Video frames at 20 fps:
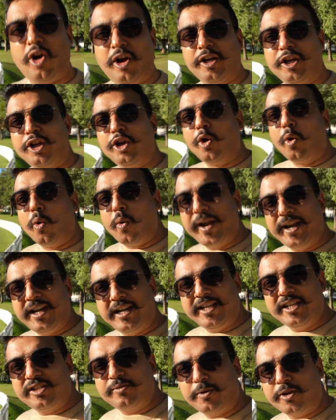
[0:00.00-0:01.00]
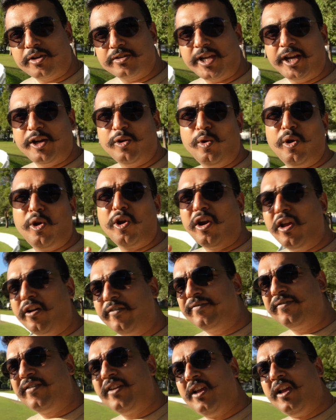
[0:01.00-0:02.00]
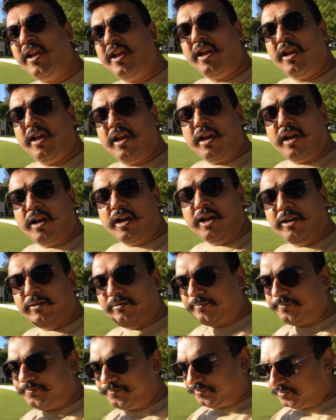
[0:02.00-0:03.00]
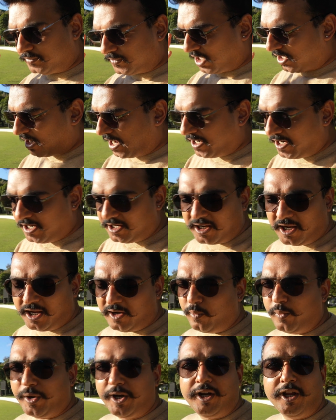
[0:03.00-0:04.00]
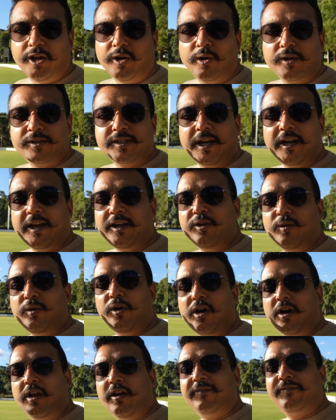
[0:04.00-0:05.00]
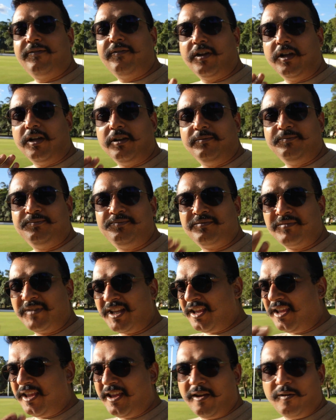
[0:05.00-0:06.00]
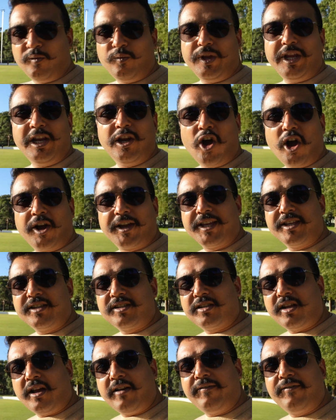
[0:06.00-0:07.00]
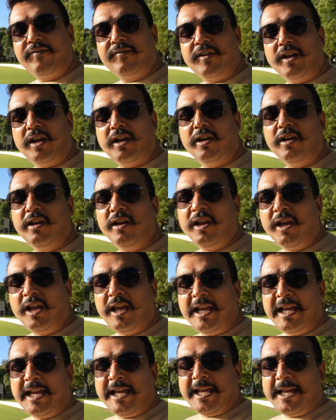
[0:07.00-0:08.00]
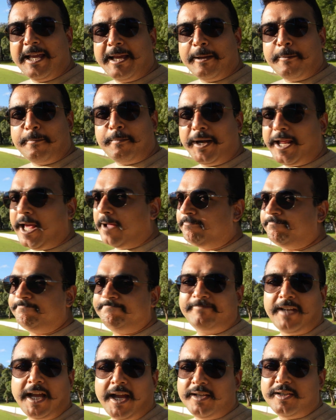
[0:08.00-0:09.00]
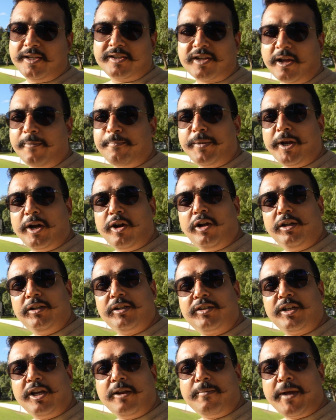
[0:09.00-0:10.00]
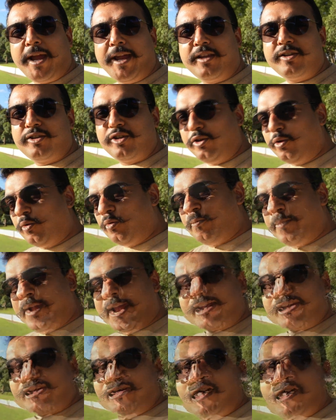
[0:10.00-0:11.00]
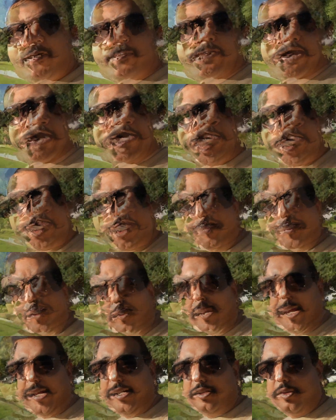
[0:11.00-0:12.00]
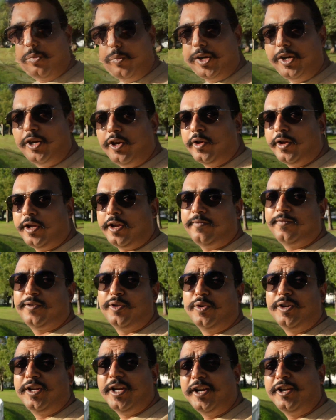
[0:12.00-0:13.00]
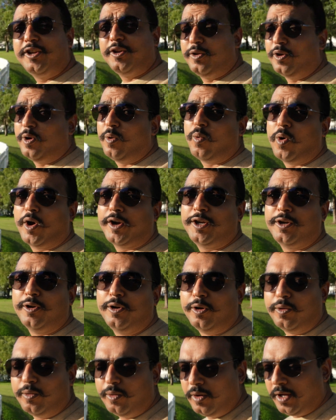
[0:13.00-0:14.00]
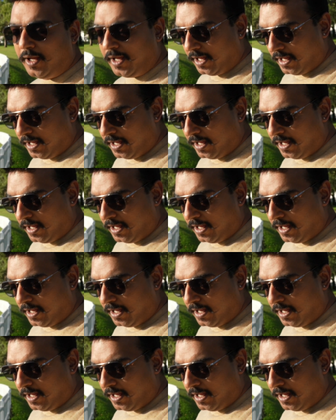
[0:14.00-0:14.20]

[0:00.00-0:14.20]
on Go, at least, because I do a lot of run and gun videos and I do a lot of vlogging stuff. But yeah, I just compared all the three mics. You make your bet. I hope you liked the video. If you did, you know what to do.